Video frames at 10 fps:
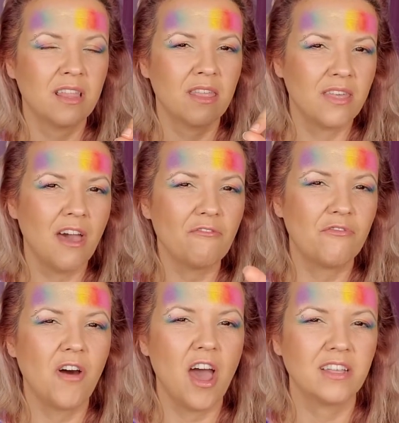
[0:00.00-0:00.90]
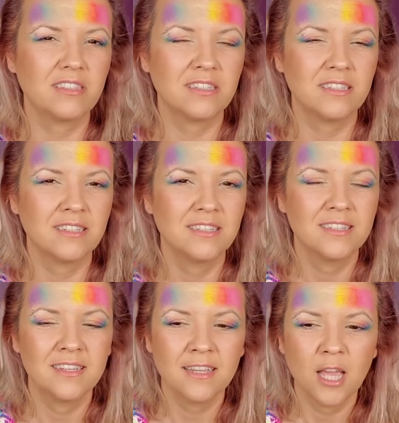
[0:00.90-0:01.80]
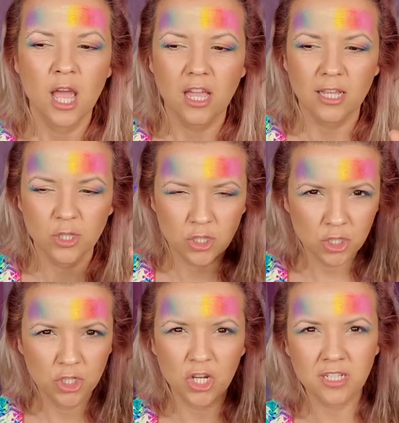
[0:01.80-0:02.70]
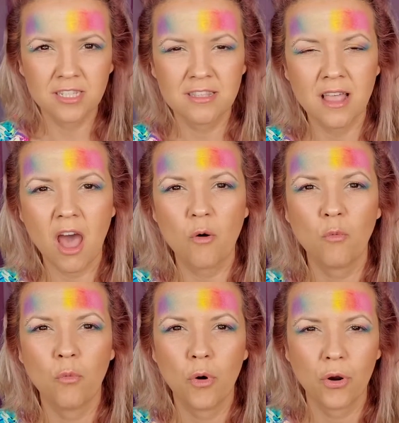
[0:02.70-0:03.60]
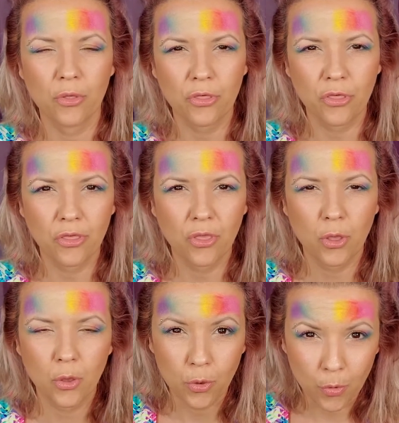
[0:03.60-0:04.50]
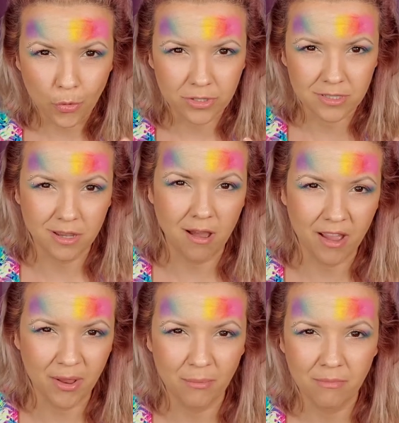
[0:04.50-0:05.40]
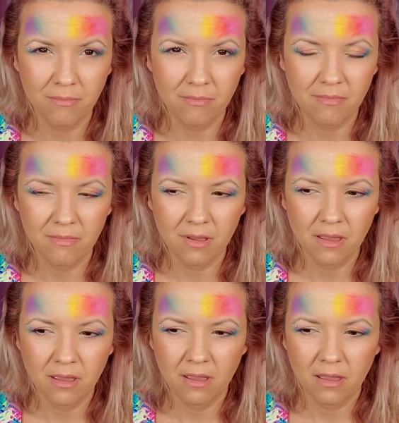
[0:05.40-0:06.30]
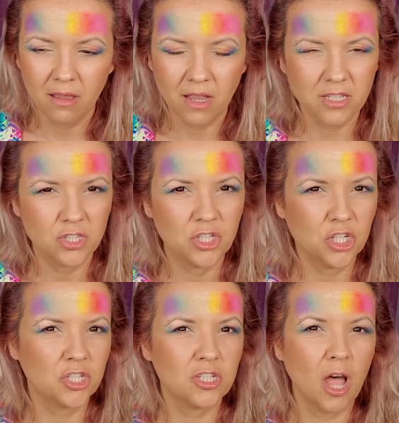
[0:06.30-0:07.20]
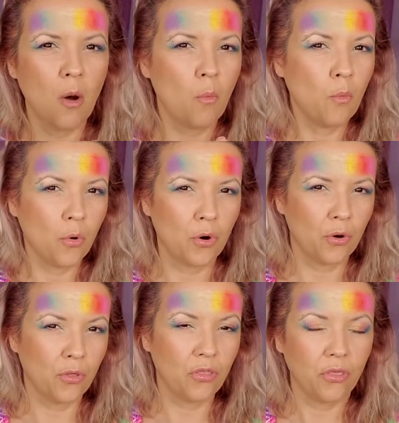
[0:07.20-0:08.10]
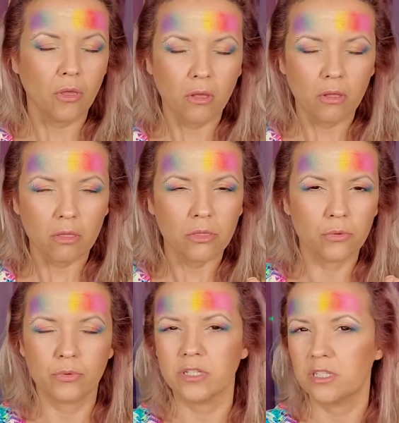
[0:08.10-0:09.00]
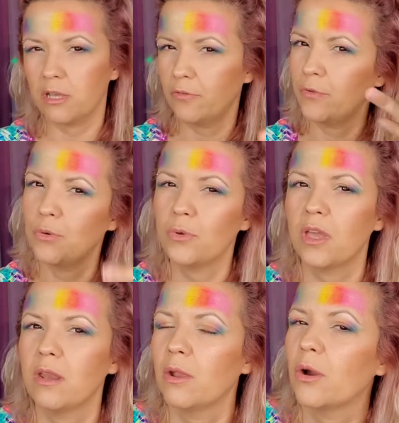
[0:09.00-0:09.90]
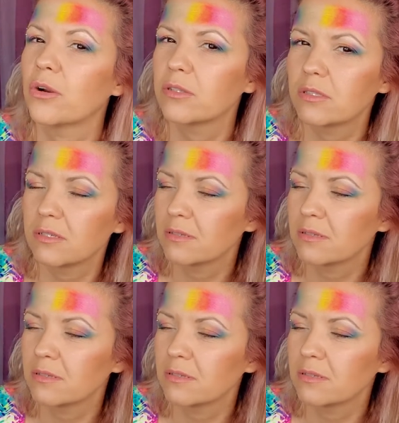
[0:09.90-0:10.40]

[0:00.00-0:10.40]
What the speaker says: that fight, it's just not worth your time. It's just not worth the risk of you getting hurt,